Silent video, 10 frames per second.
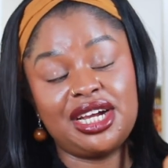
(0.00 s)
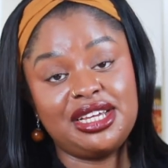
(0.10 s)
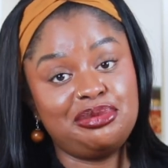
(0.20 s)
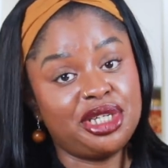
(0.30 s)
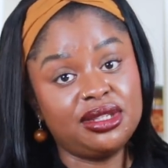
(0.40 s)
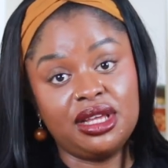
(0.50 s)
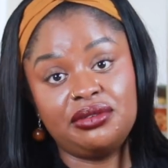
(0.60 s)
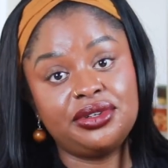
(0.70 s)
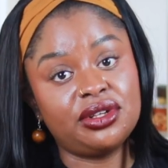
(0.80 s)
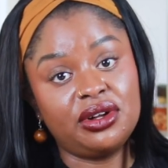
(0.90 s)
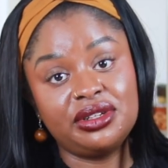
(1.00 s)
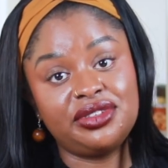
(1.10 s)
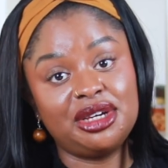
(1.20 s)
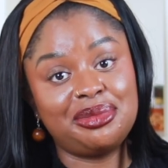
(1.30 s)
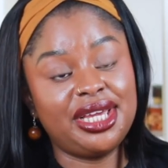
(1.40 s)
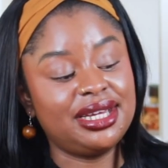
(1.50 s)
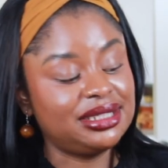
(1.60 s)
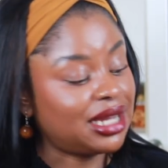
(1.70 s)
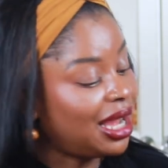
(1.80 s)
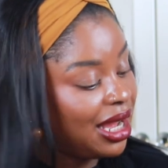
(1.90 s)
I'm in love with all of them,
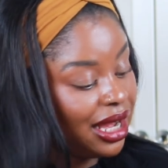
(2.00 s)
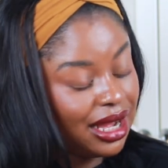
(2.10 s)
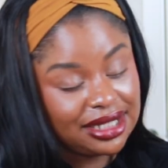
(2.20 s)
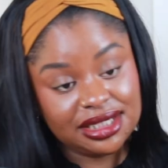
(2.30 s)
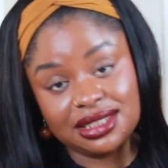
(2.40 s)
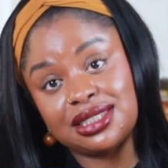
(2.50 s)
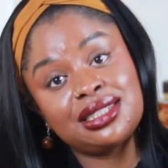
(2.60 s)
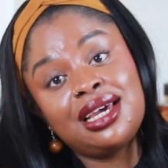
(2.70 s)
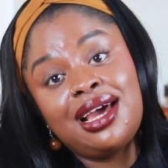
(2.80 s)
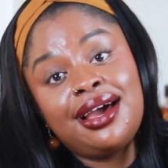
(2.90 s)
and I just,